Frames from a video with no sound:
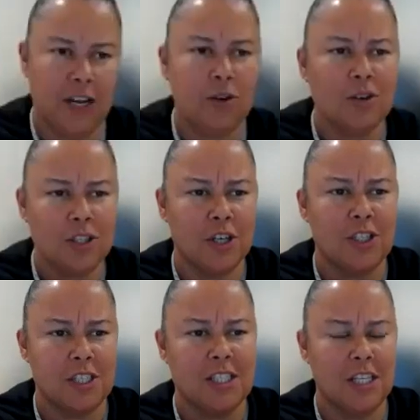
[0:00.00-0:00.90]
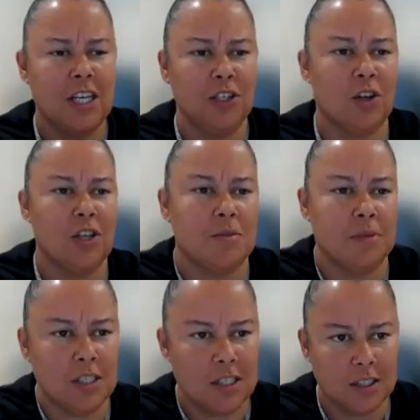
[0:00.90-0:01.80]
And also just an
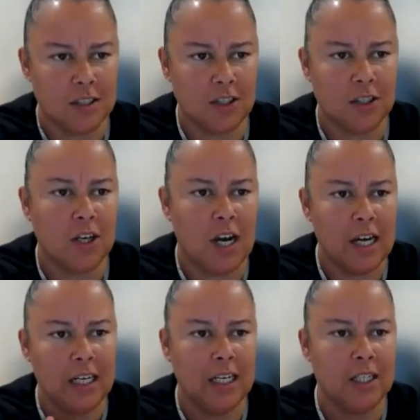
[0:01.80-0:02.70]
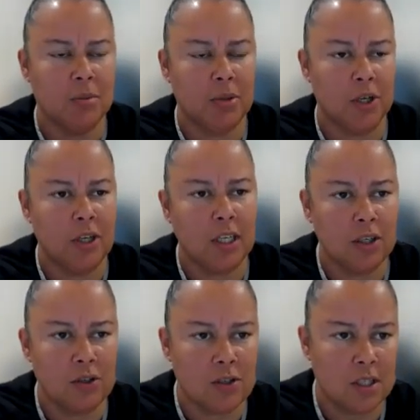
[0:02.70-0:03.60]
acknowledgement to, you know, Auntie Linda Burney,
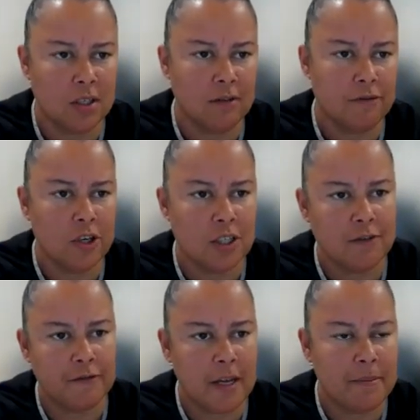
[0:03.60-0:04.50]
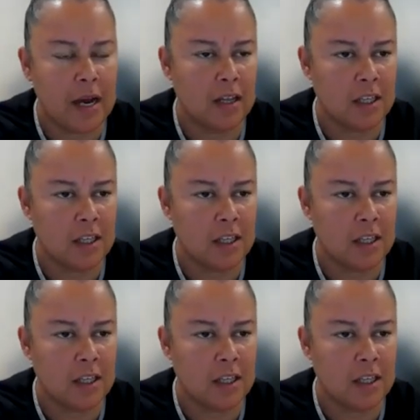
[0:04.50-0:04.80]
who's the first female